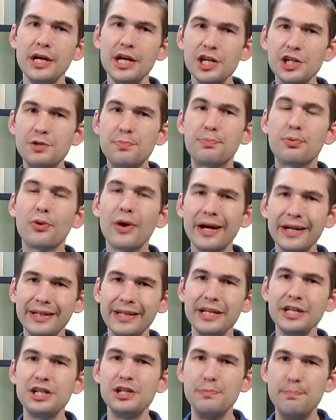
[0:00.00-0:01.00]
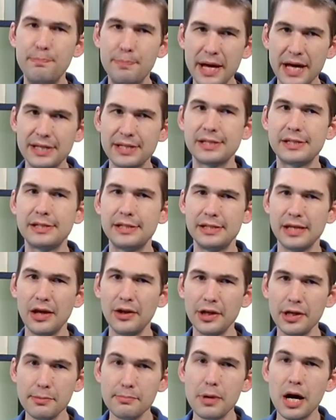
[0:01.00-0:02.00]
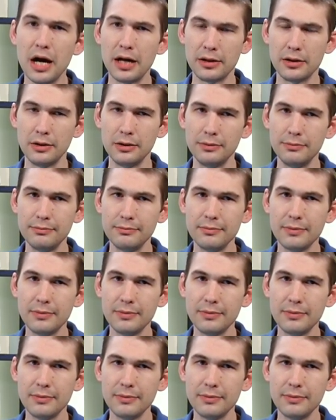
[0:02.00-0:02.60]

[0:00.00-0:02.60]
is Breitling's best-selling model.